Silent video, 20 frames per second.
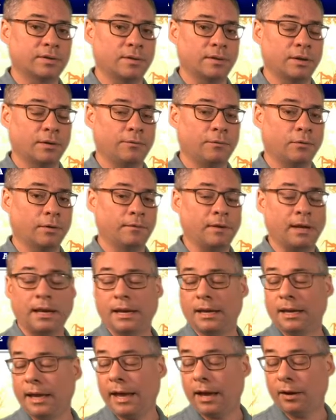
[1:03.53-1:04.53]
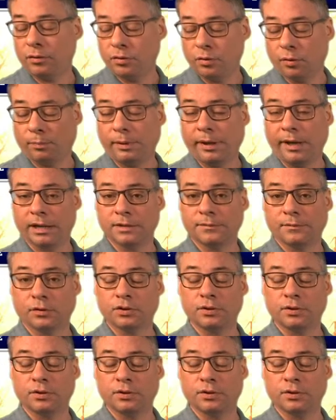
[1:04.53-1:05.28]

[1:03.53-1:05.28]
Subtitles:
So therefore, if any outdoor plans for